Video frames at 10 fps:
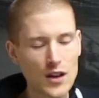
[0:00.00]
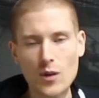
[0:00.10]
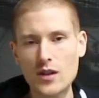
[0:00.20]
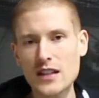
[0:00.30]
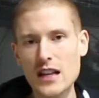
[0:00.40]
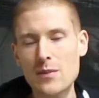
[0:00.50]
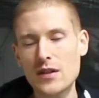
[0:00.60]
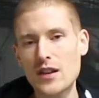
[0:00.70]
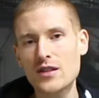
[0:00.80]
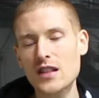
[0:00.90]
whilst
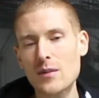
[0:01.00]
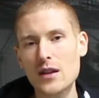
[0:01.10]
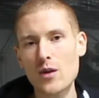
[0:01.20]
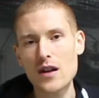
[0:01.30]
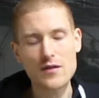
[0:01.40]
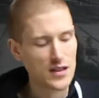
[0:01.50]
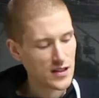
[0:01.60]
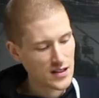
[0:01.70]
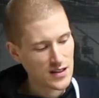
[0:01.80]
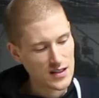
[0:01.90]
keeping those
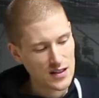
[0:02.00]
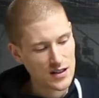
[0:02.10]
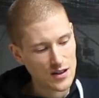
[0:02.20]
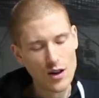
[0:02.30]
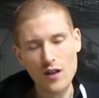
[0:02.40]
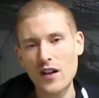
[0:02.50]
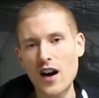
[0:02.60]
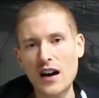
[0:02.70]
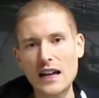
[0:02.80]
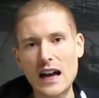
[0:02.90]
semi-quavers on the
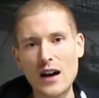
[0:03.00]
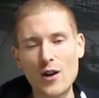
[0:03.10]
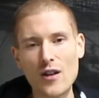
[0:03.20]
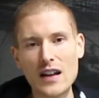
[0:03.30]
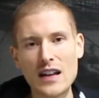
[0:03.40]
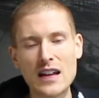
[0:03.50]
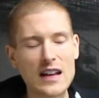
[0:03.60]
hi-hat. All right.